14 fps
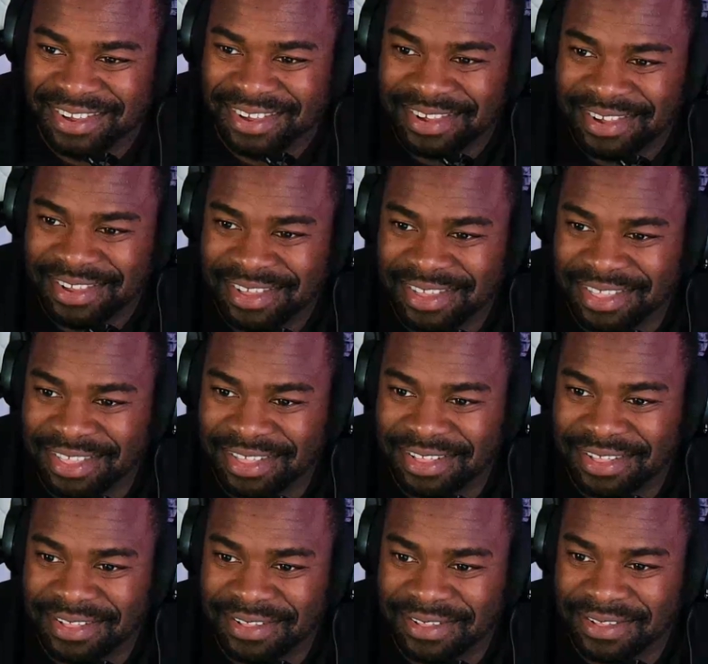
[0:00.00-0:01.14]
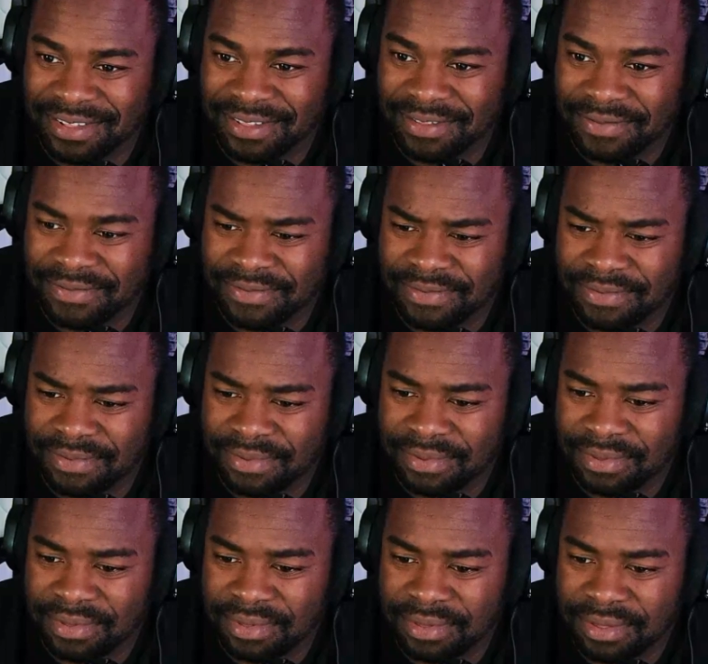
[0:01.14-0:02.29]
What?
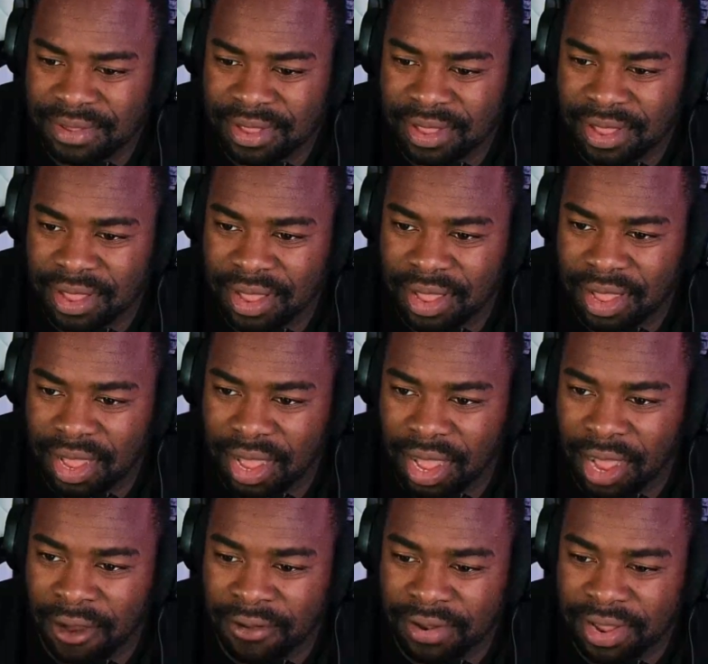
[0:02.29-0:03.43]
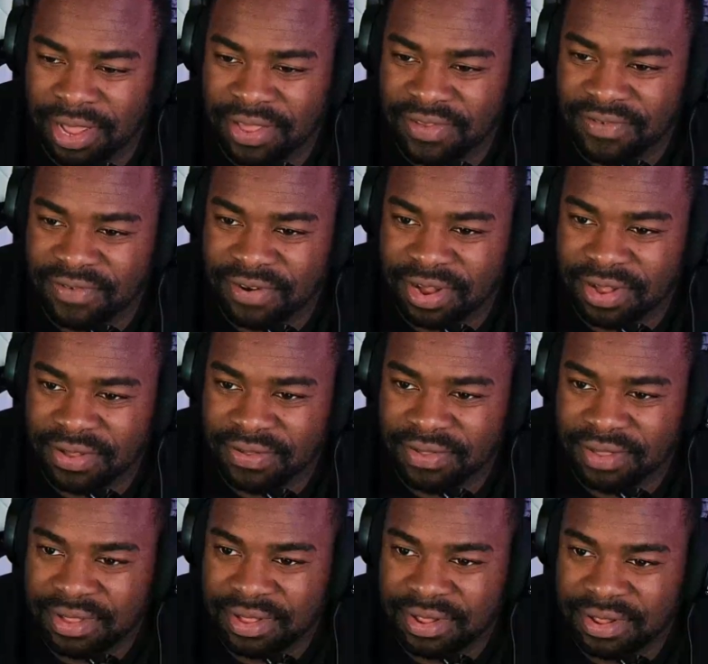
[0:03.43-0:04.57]
Oh, you're just Outlast Trials.
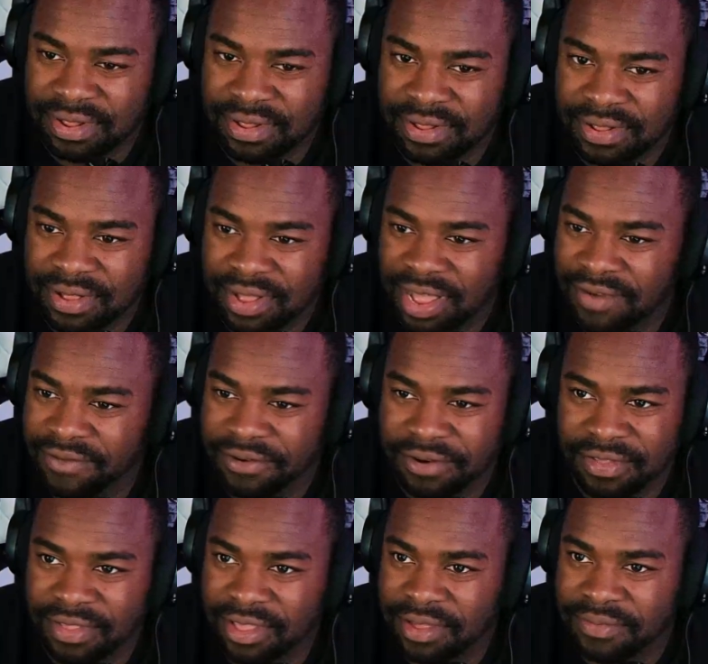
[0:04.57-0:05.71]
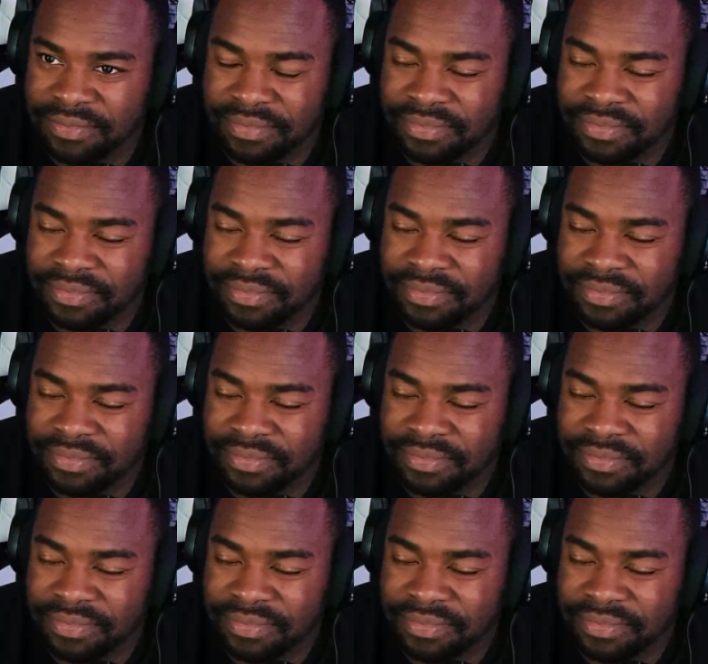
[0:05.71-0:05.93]
I haven't heard this game.